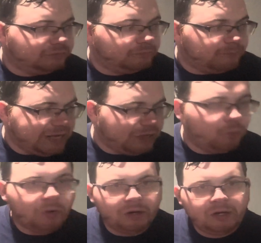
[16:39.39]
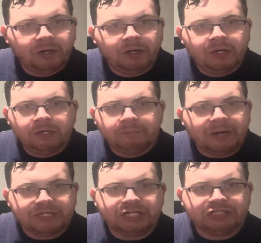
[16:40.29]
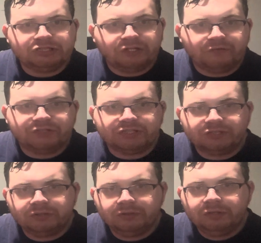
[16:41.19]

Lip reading: make work by changing surfaces.